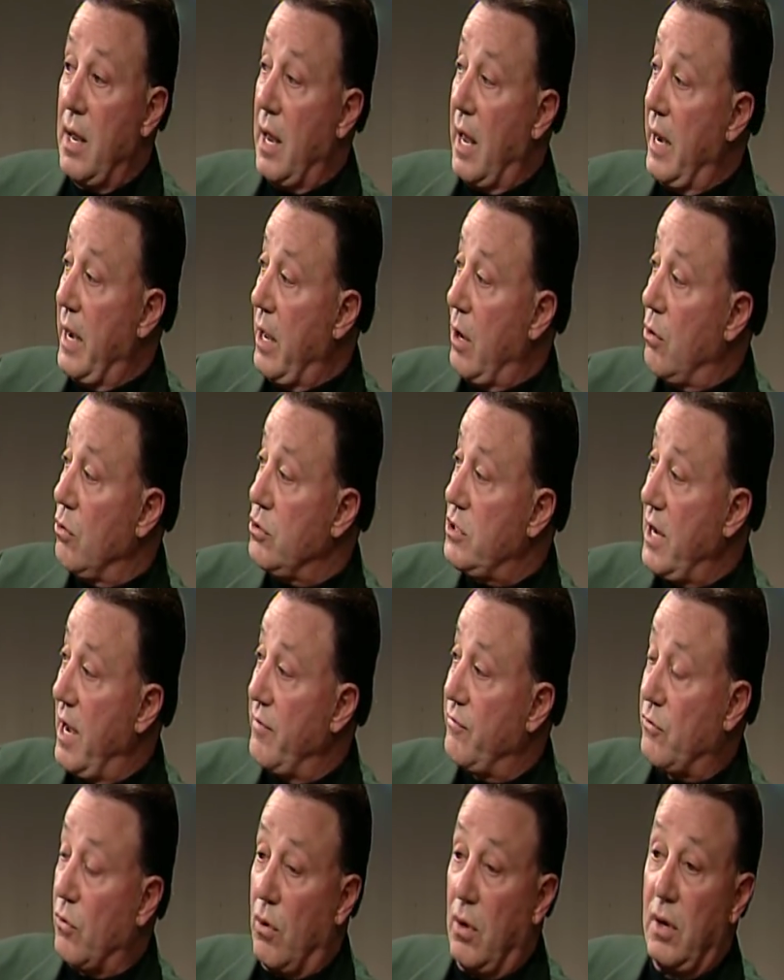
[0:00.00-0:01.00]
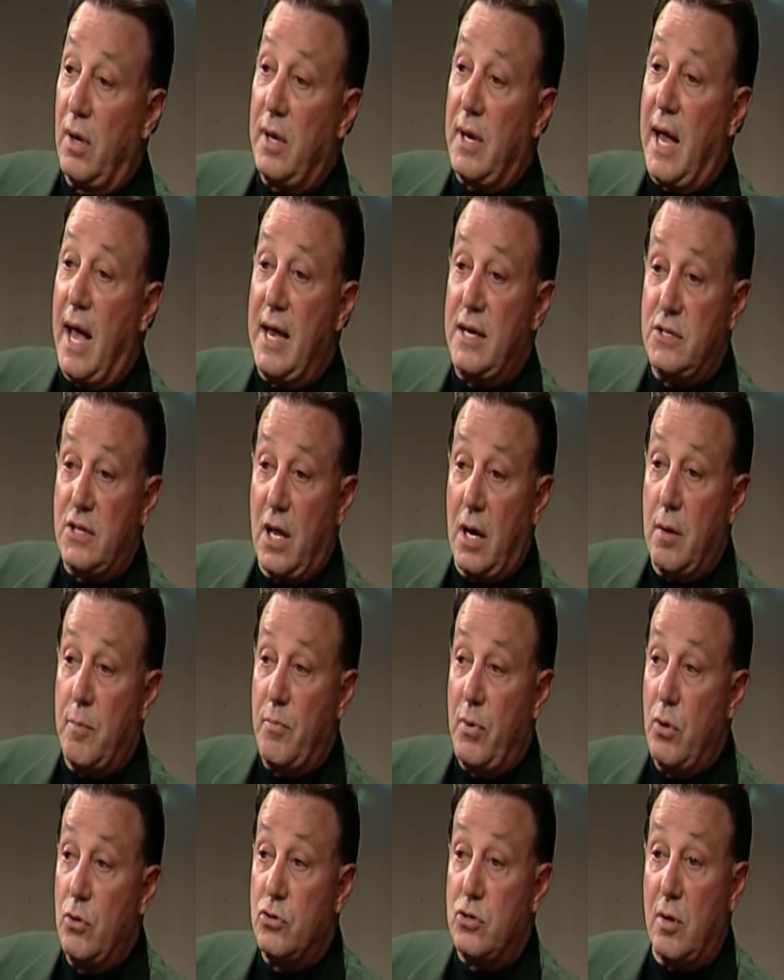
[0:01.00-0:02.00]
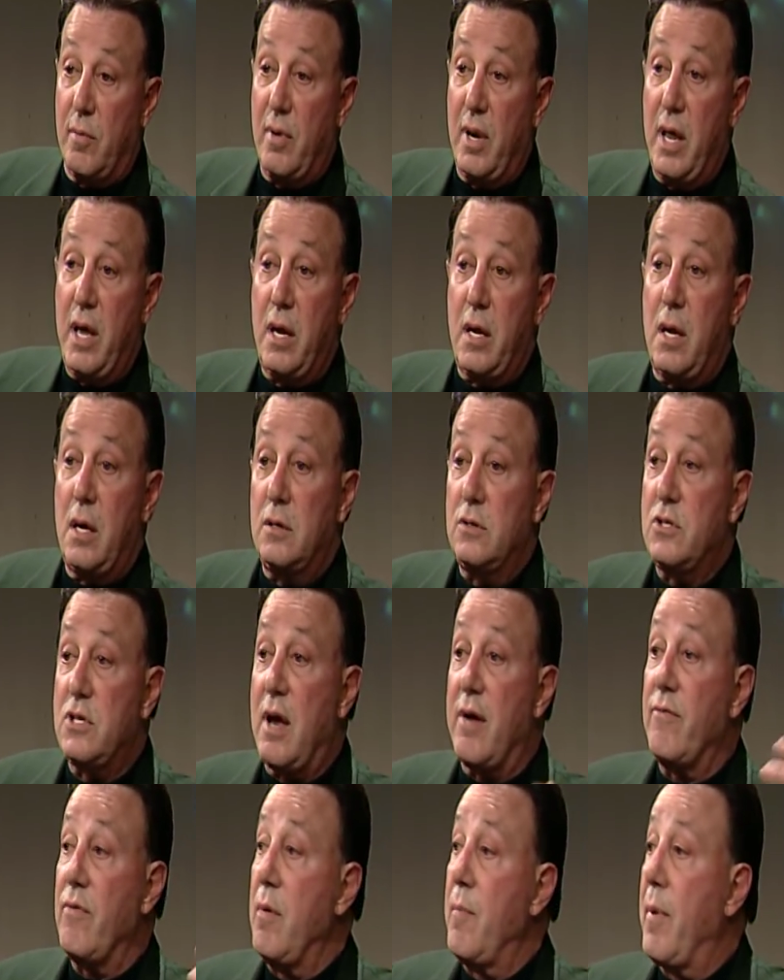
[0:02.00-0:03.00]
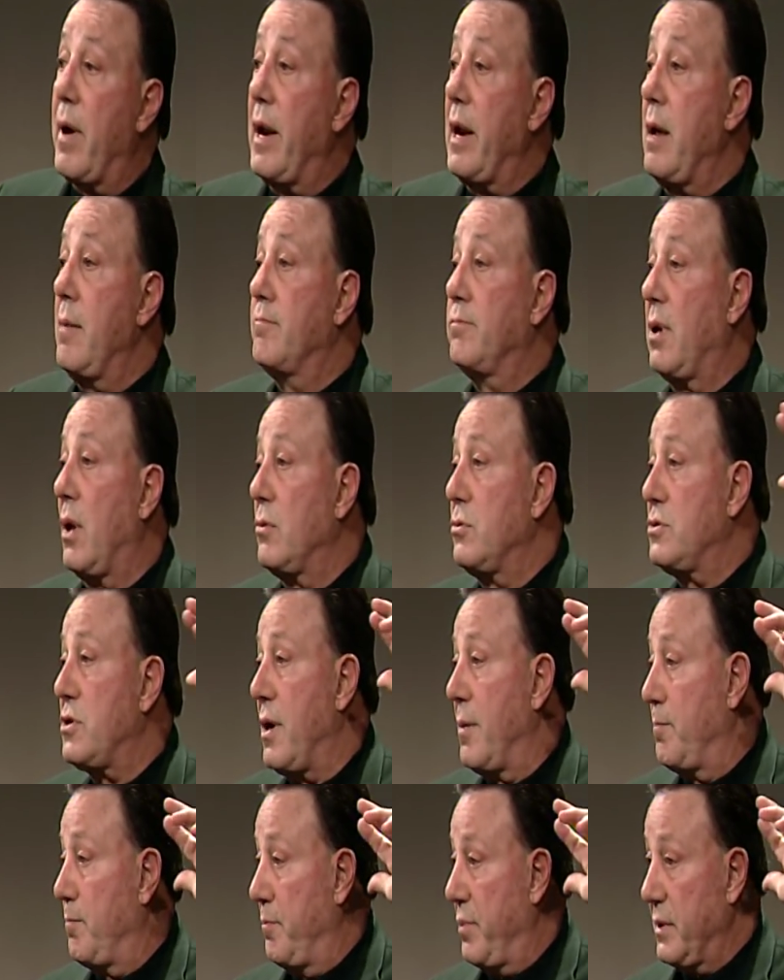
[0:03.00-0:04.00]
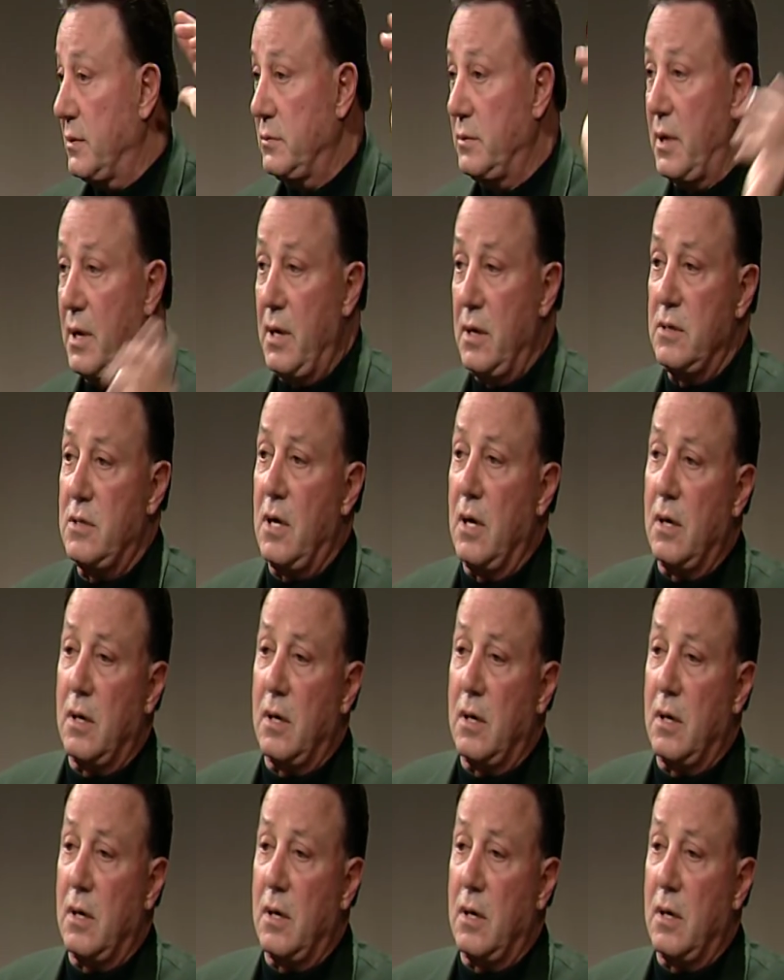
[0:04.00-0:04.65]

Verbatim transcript: and he goes after all the guys that abuse him, and he kills everybody, blows up buildings and